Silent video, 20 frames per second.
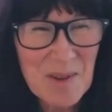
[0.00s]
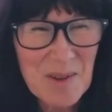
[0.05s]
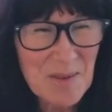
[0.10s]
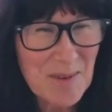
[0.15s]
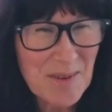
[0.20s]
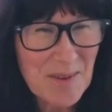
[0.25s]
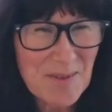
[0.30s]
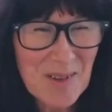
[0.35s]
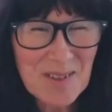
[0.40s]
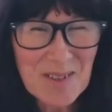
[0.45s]

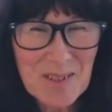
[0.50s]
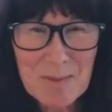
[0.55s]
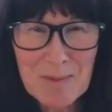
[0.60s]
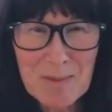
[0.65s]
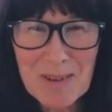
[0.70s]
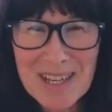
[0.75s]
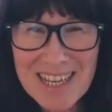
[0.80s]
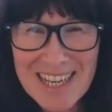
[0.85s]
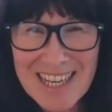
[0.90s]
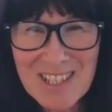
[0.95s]
We've got
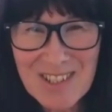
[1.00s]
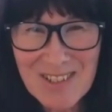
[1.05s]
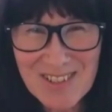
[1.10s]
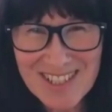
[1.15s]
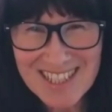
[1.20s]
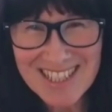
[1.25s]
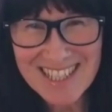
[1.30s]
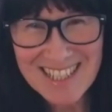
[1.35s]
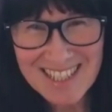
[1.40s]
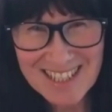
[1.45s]
some really
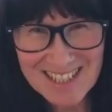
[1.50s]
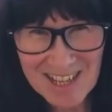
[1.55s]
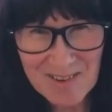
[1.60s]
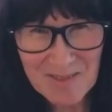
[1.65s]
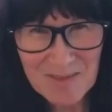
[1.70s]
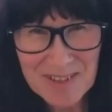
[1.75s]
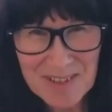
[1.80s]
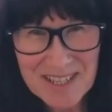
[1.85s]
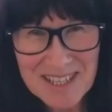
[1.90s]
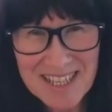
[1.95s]
interesting
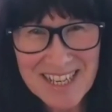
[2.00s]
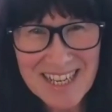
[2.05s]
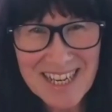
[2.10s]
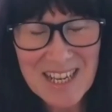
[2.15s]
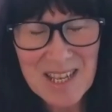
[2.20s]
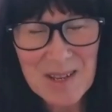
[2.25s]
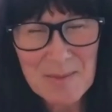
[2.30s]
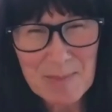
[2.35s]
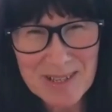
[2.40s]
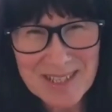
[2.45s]
stuff in
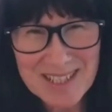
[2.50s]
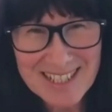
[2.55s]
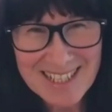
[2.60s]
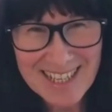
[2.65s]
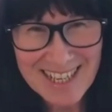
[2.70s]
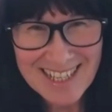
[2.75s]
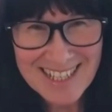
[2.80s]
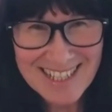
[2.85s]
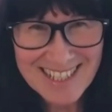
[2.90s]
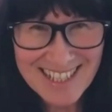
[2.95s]
the
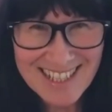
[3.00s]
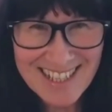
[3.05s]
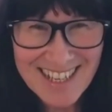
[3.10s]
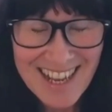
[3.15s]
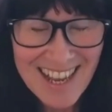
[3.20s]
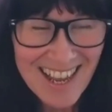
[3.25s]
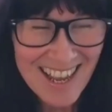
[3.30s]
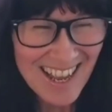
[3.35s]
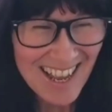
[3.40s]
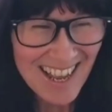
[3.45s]

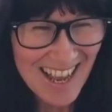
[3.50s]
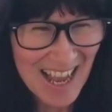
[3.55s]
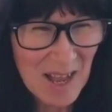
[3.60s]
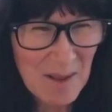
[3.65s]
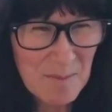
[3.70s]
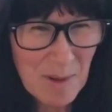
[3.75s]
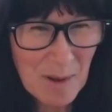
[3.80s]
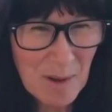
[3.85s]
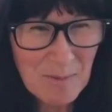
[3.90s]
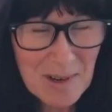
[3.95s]
presentation.
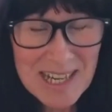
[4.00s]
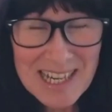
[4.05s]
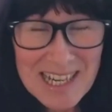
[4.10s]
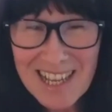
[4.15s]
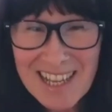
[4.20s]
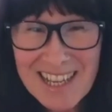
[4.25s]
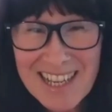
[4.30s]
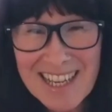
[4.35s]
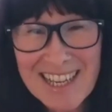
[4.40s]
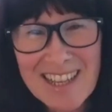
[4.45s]
I'm
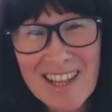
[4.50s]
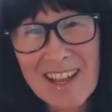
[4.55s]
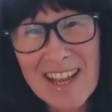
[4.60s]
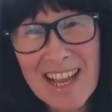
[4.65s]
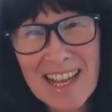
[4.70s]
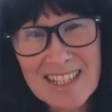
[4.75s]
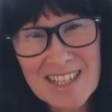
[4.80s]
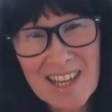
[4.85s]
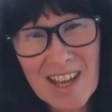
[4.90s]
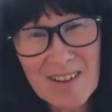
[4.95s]
really lucky that I
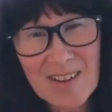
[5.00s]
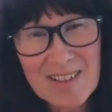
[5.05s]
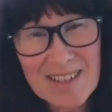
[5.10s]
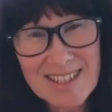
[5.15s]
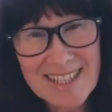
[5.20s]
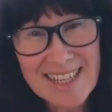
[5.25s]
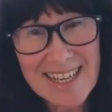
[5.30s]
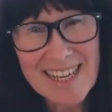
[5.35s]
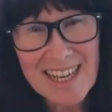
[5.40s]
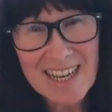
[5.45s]
get to go and
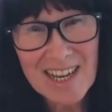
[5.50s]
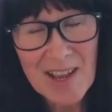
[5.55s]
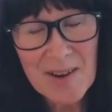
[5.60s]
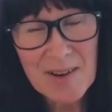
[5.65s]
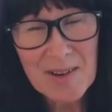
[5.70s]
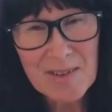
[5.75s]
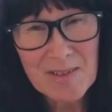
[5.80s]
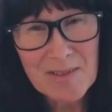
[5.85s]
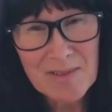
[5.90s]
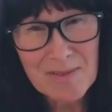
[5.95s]
see a
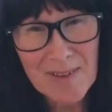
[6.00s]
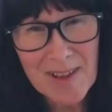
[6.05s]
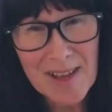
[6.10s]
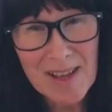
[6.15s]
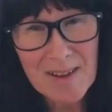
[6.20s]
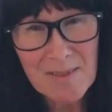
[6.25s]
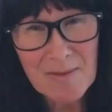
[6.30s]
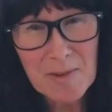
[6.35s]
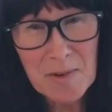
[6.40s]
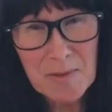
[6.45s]
load of
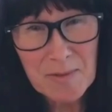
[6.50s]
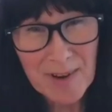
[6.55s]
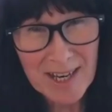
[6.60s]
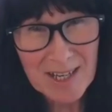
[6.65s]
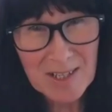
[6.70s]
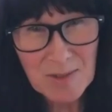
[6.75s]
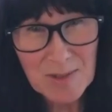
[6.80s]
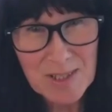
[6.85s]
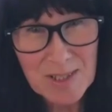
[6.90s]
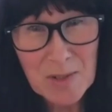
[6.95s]
food
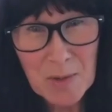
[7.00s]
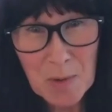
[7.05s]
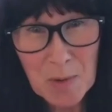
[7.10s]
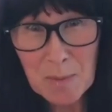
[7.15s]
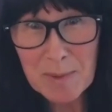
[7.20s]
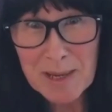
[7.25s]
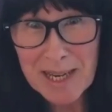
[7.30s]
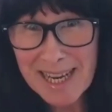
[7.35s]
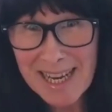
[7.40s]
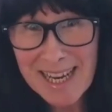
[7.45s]
factories
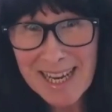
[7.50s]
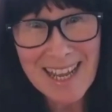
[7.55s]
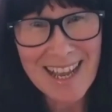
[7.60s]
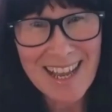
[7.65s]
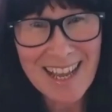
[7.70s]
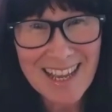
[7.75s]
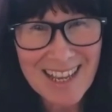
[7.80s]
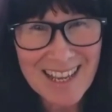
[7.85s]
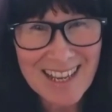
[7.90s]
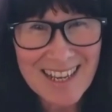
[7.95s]
normally
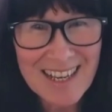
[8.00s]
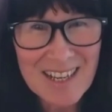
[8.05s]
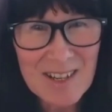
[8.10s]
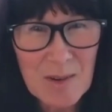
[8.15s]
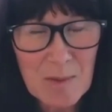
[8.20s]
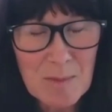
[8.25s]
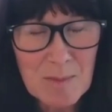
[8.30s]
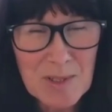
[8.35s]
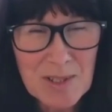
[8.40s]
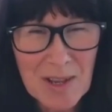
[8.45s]

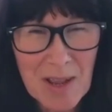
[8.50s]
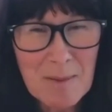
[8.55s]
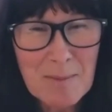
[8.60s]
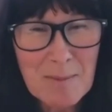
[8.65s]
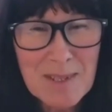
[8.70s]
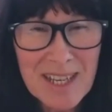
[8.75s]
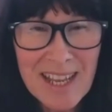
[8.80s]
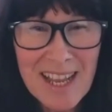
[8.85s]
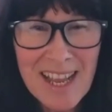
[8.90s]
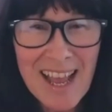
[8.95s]
in normal
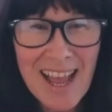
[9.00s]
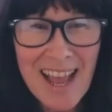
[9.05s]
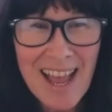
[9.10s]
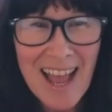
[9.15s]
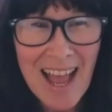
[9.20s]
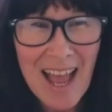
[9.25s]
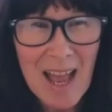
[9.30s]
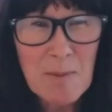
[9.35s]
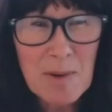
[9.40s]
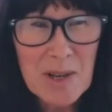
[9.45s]
times,
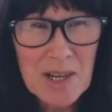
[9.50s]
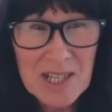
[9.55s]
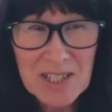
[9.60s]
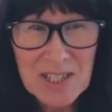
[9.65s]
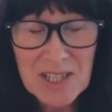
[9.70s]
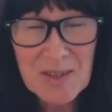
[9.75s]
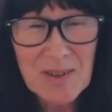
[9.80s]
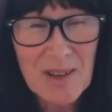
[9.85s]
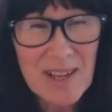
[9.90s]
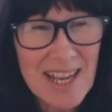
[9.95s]
and when I
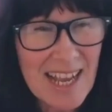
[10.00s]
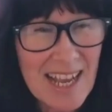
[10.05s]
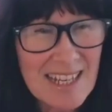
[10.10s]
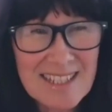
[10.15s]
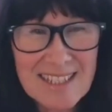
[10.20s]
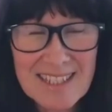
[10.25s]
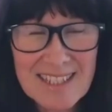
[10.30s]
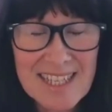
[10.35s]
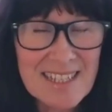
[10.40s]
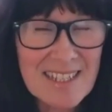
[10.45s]
do, I
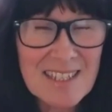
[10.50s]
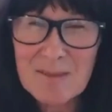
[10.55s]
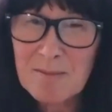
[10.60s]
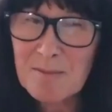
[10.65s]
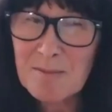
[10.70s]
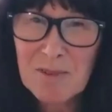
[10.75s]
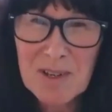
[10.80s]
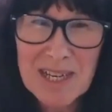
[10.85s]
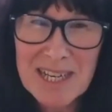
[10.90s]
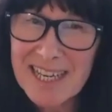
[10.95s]
get to see
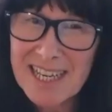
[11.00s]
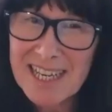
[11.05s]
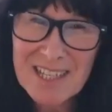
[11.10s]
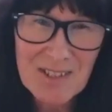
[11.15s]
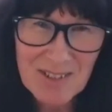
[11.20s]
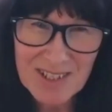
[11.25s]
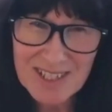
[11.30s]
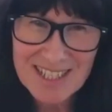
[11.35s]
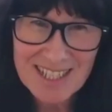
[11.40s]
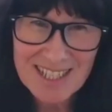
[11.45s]
some really
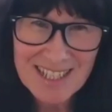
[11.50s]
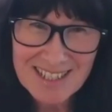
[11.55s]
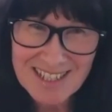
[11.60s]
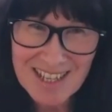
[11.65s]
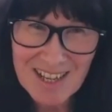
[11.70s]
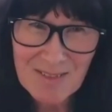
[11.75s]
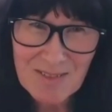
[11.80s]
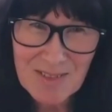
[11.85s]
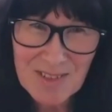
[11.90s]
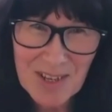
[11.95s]
interesting stuff.